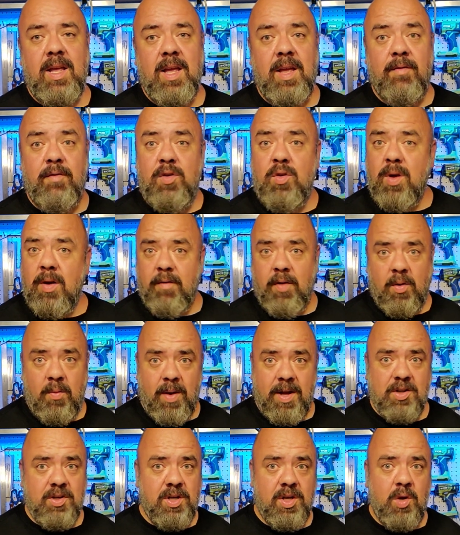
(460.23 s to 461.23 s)
If you have a
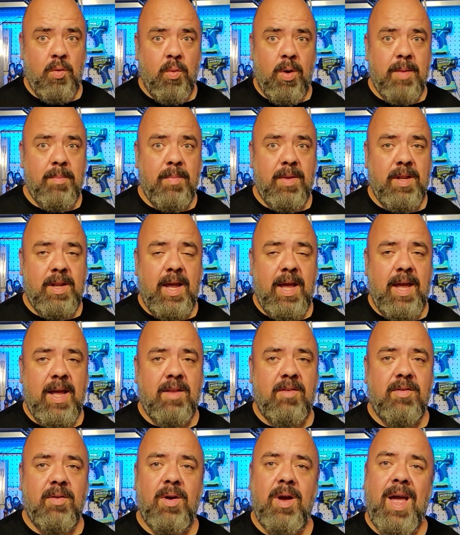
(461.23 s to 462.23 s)
question you want me to
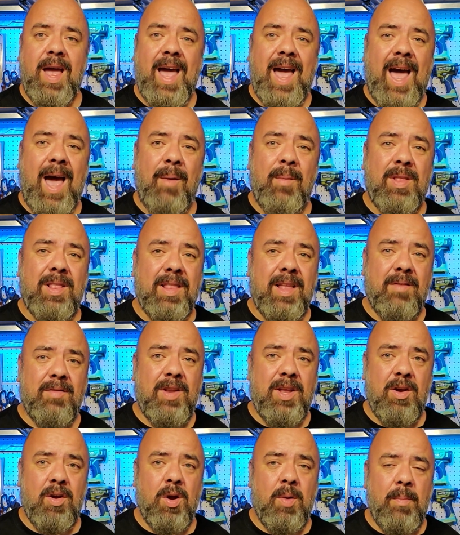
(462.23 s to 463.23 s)
answer, I would love to
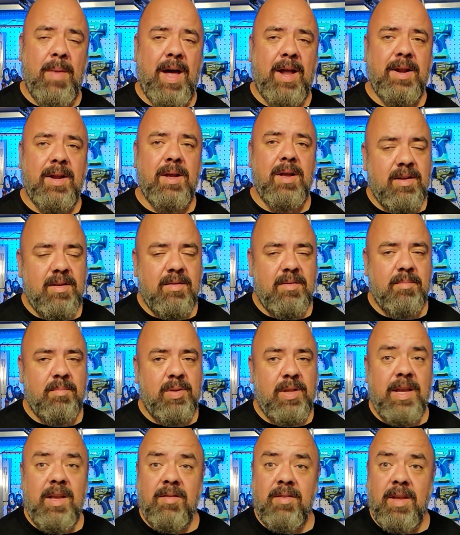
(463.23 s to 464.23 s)
hear about it.
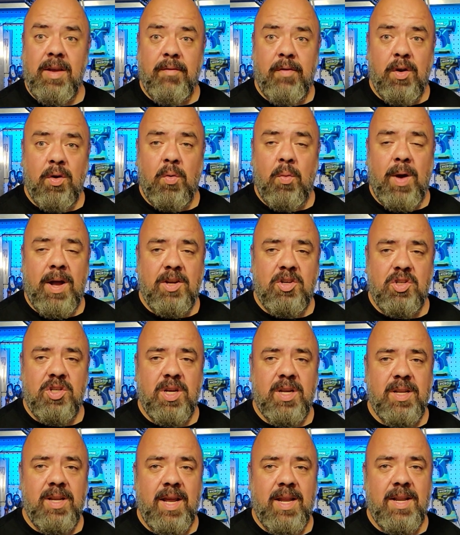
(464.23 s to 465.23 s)
Please leave your
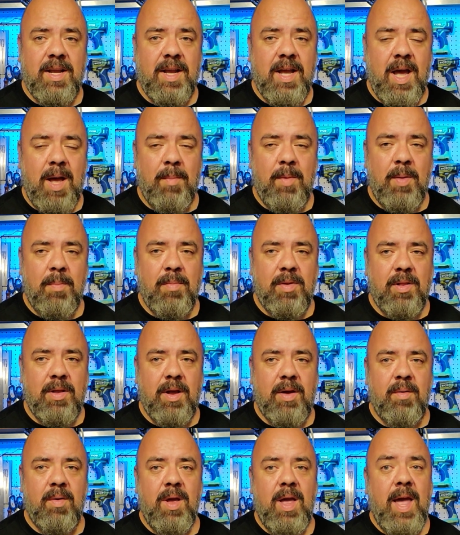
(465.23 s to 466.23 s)
question in the comment
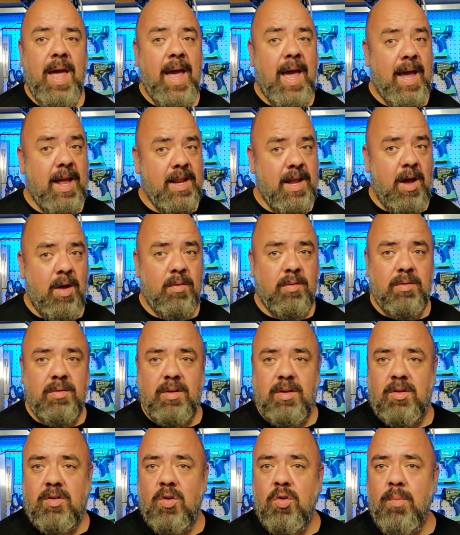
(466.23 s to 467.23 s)
below, and I'll
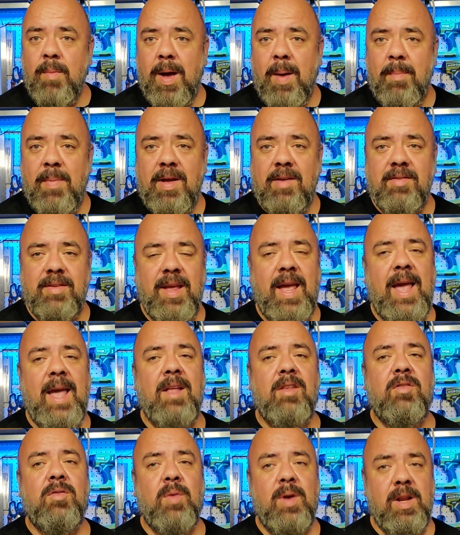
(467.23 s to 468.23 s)
do my best to
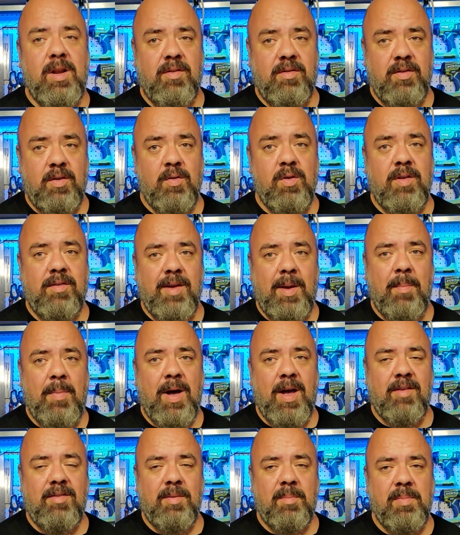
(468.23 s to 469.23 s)
answer it as soon as I
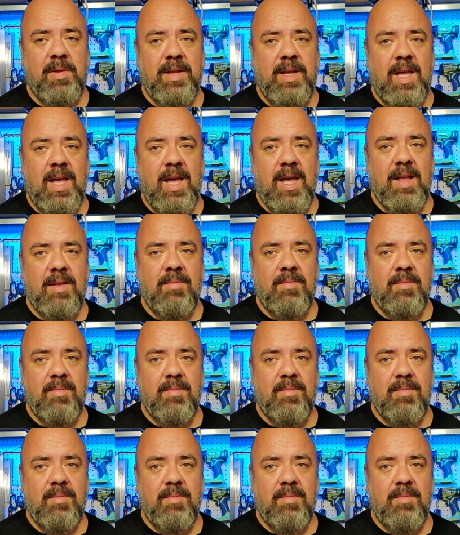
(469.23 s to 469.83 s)
possibly can.